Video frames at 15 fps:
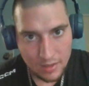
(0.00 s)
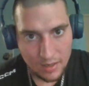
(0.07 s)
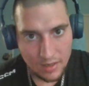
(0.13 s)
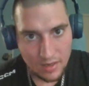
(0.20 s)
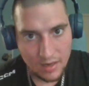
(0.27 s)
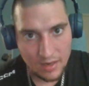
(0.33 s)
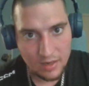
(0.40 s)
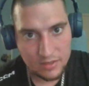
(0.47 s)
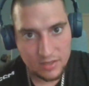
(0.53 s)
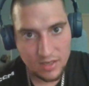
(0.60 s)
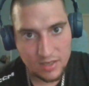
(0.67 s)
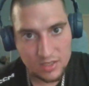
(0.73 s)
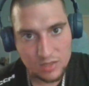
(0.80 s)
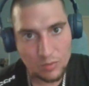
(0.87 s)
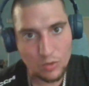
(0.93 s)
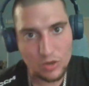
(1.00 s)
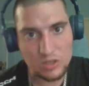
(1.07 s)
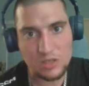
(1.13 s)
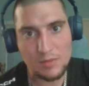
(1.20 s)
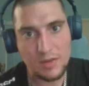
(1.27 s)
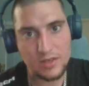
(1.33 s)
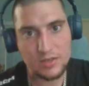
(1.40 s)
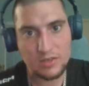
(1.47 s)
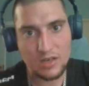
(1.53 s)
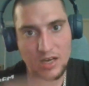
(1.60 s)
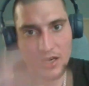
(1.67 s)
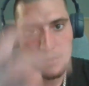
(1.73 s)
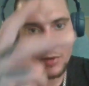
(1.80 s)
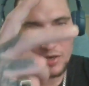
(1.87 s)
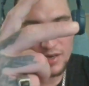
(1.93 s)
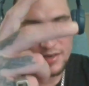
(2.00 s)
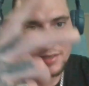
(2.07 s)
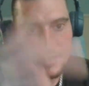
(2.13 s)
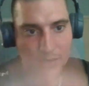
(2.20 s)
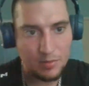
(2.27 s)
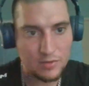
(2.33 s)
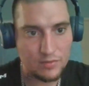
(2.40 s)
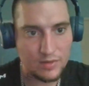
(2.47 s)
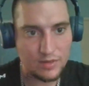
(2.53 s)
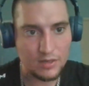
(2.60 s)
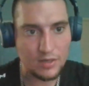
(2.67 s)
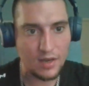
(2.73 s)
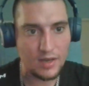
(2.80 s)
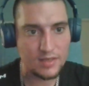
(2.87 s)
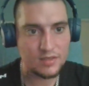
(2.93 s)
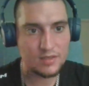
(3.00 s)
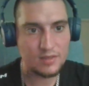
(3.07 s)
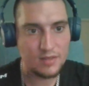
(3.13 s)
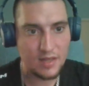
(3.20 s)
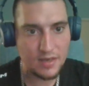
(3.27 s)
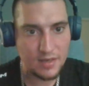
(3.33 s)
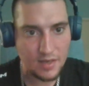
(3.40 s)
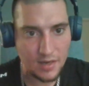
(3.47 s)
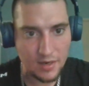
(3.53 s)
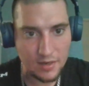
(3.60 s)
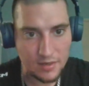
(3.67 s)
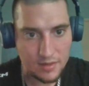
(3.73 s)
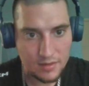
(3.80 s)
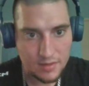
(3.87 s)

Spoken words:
All right, I'll tell you some more some other time. All right, keep it real, guys. Take care.